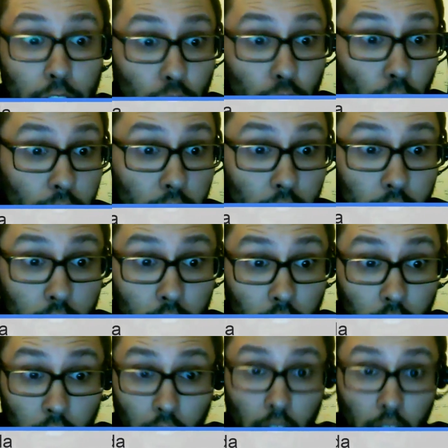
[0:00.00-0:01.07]
to join
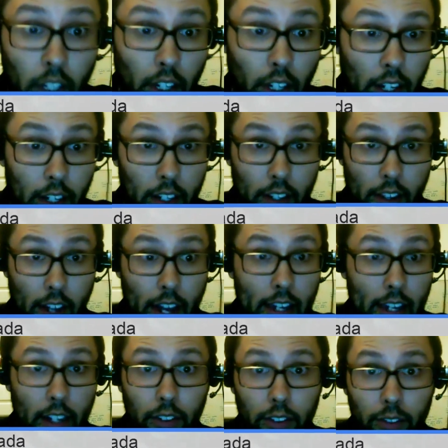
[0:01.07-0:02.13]
the
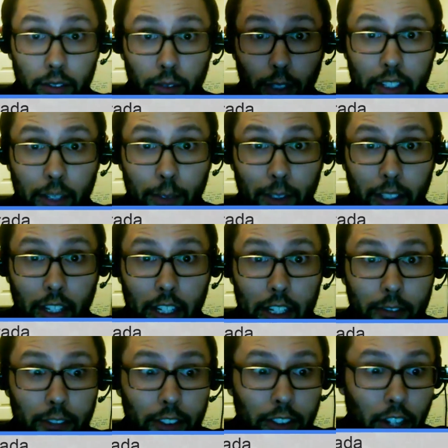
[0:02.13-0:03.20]
hangout and wants to come on
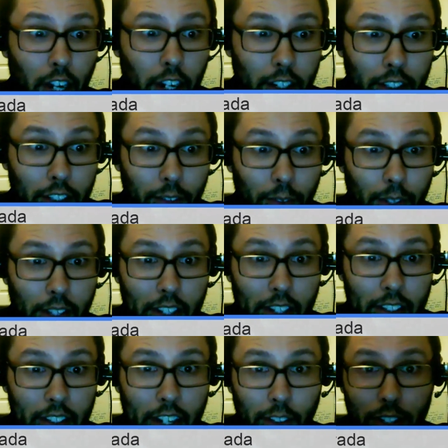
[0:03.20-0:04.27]
live and talk with us
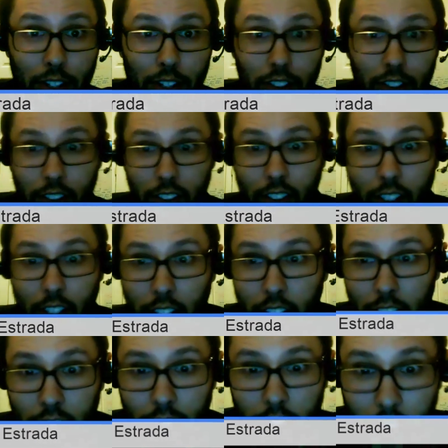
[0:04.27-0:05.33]
and ask questions,
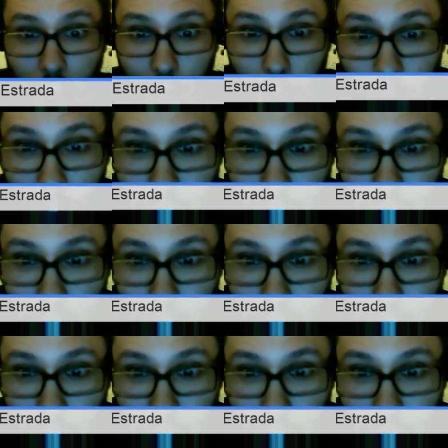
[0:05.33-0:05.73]
that would be